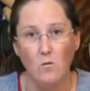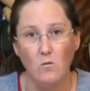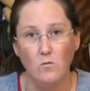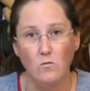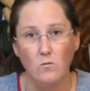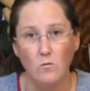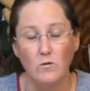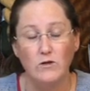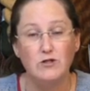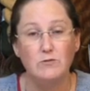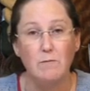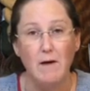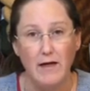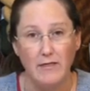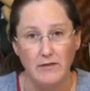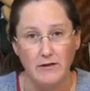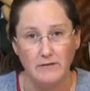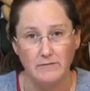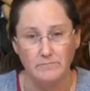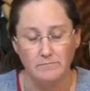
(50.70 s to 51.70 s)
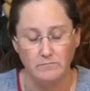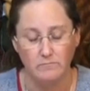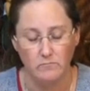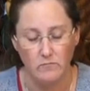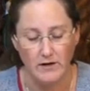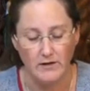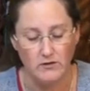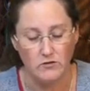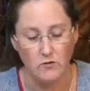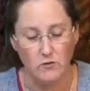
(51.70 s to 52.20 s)
which method,
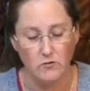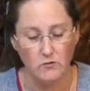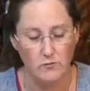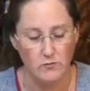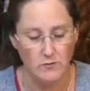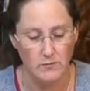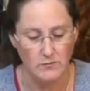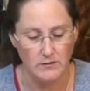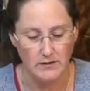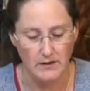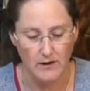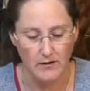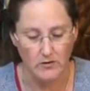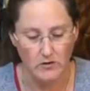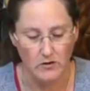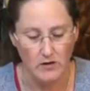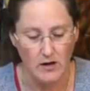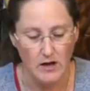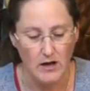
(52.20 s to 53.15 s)
right? So I'll group them together.